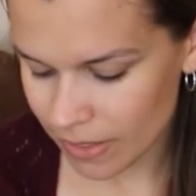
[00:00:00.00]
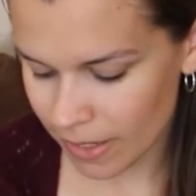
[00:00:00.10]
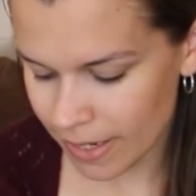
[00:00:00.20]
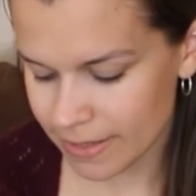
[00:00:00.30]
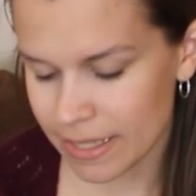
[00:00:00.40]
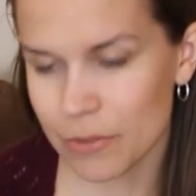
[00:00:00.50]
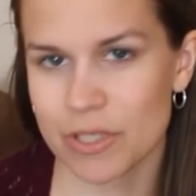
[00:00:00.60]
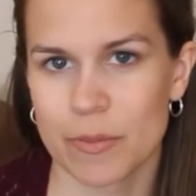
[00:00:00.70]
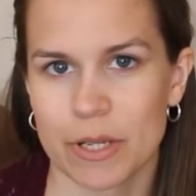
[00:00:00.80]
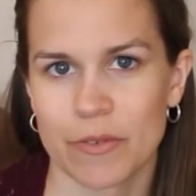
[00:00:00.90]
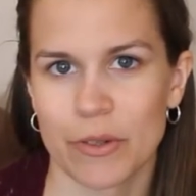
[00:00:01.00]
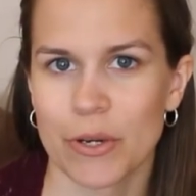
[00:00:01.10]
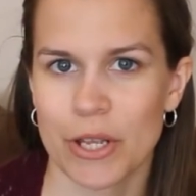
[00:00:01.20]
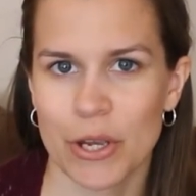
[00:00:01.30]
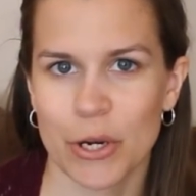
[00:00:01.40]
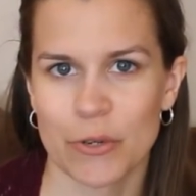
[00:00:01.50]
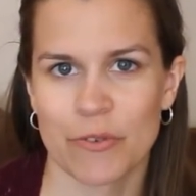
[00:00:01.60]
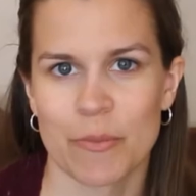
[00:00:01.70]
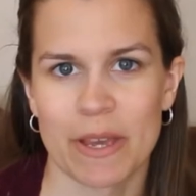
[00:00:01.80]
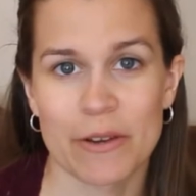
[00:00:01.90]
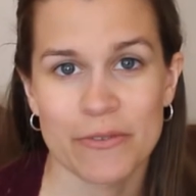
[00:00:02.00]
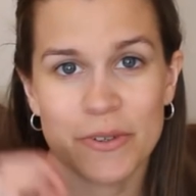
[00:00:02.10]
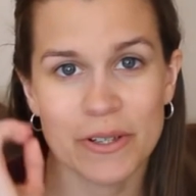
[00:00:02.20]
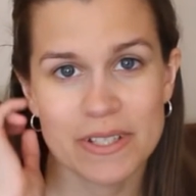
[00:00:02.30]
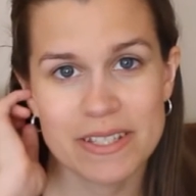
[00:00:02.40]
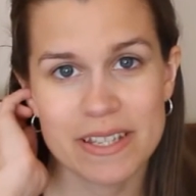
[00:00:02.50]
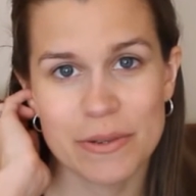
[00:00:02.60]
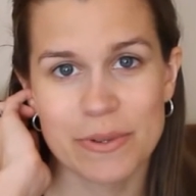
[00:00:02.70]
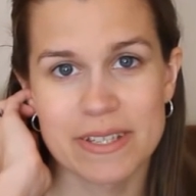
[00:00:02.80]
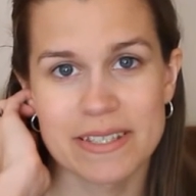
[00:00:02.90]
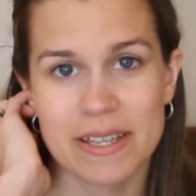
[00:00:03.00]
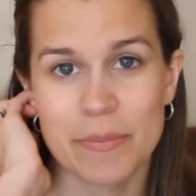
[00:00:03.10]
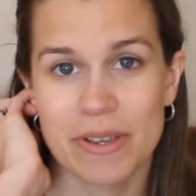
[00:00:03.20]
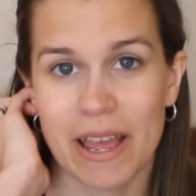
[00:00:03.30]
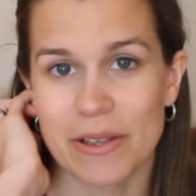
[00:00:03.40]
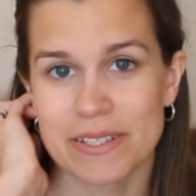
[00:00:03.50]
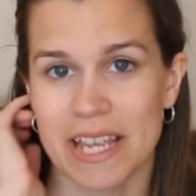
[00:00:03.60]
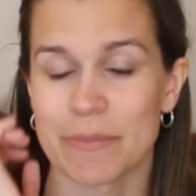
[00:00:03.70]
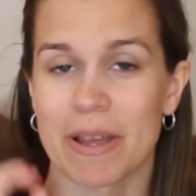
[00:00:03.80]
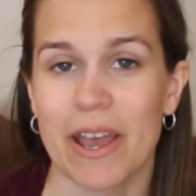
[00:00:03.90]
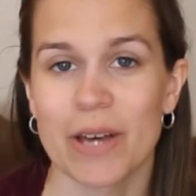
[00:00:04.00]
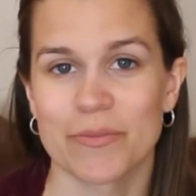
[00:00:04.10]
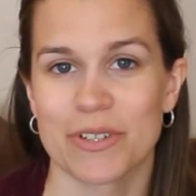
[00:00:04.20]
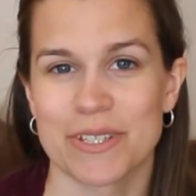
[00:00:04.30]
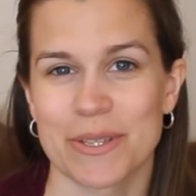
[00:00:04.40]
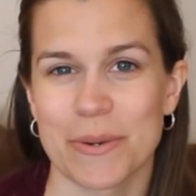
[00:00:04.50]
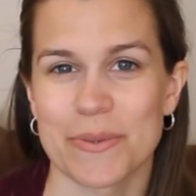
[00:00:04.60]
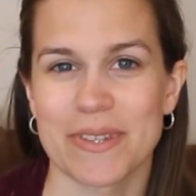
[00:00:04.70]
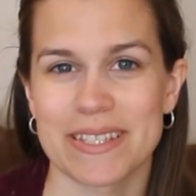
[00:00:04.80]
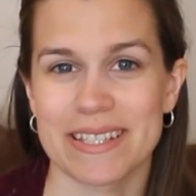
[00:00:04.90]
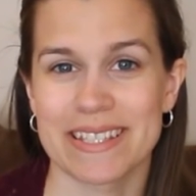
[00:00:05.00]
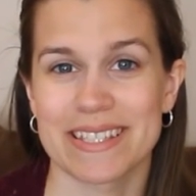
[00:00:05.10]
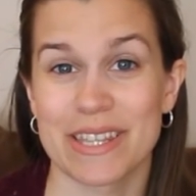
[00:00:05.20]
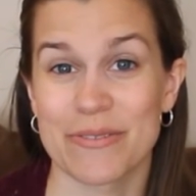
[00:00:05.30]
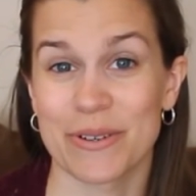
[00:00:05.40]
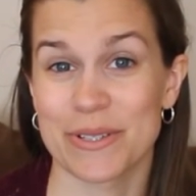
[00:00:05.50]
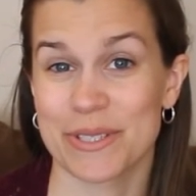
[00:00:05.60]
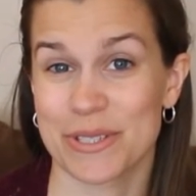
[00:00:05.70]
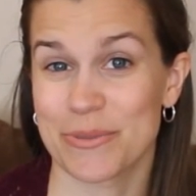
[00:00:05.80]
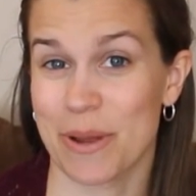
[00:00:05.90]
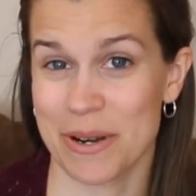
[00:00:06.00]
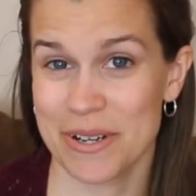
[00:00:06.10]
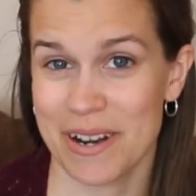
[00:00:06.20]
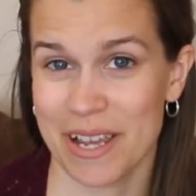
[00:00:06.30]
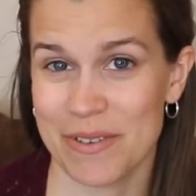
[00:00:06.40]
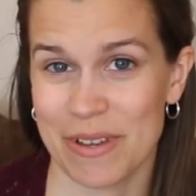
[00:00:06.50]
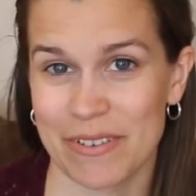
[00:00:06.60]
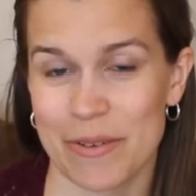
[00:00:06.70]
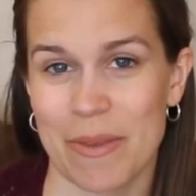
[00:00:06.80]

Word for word: like I said, it was a bit of a learning curve for me at first. It was a bit outside my comfort zone. This is the first sweater I have ever